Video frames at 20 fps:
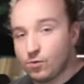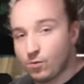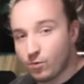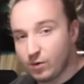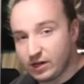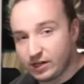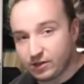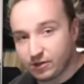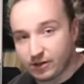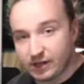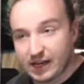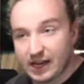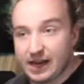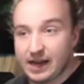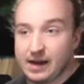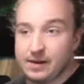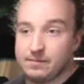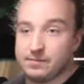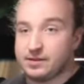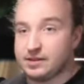Winter
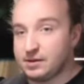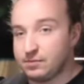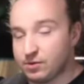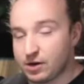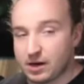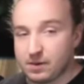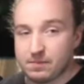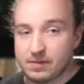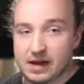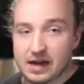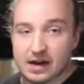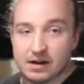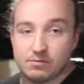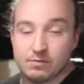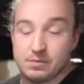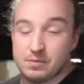came. They brought it back.